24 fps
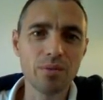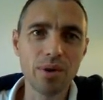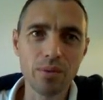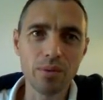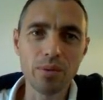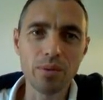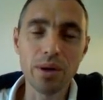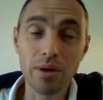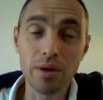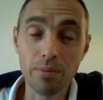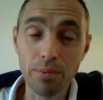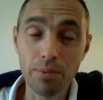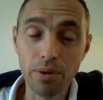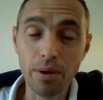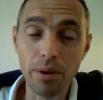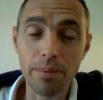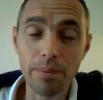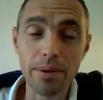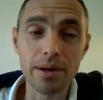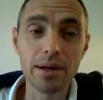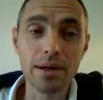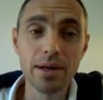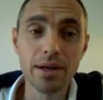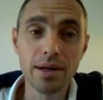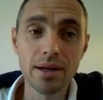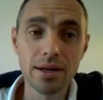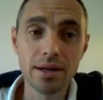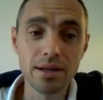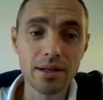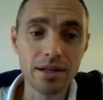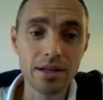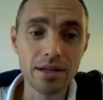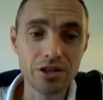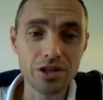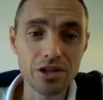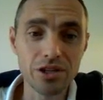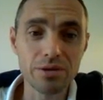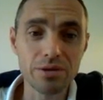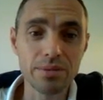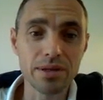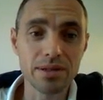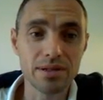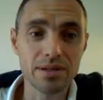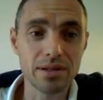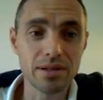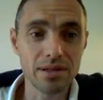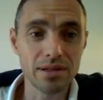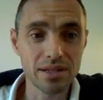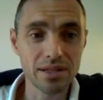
we, we are a proper legitimate,